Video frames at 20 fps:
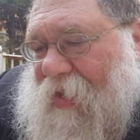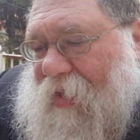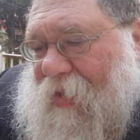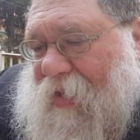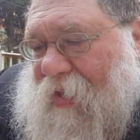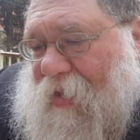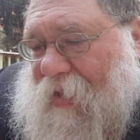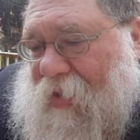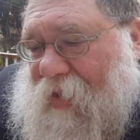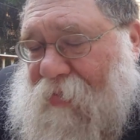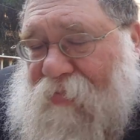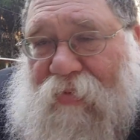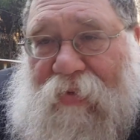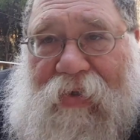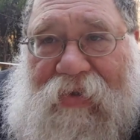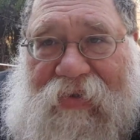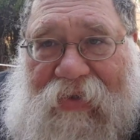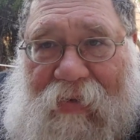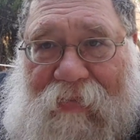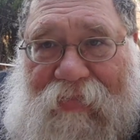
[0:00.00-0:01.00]
he, he
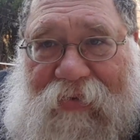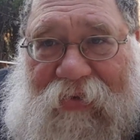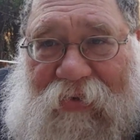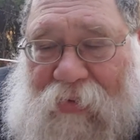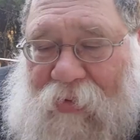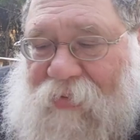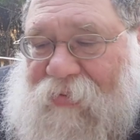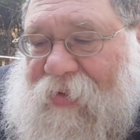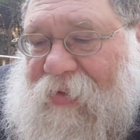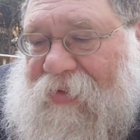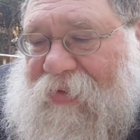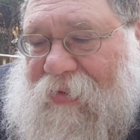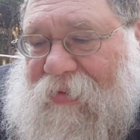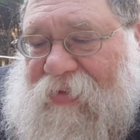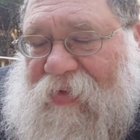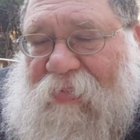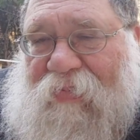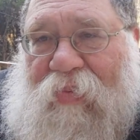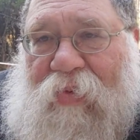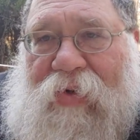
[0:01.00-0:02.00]
brought some stories to
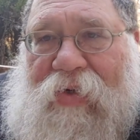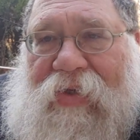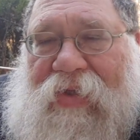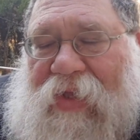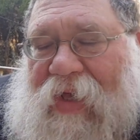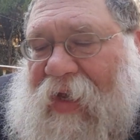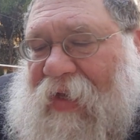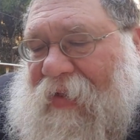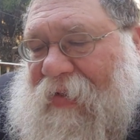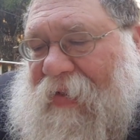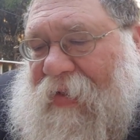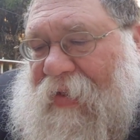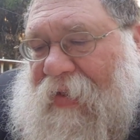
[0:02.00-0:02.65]
support that.